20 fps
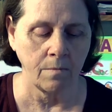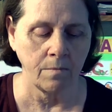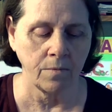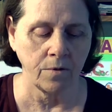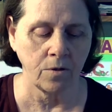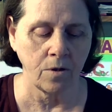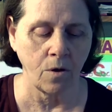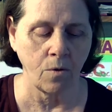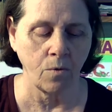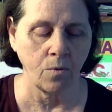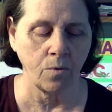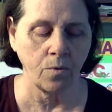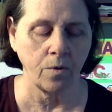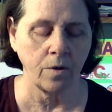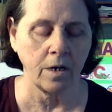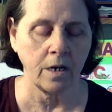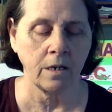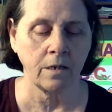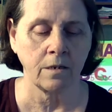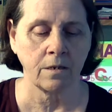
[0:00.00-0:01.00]
So
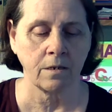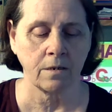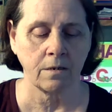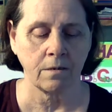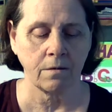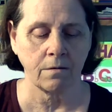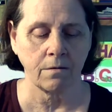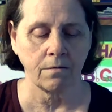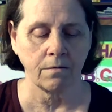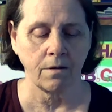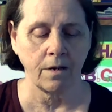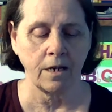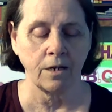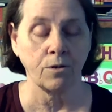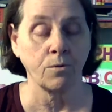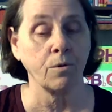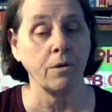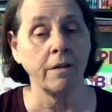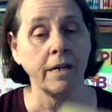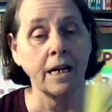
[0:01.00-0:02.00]
it's
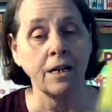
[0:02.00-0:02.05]
really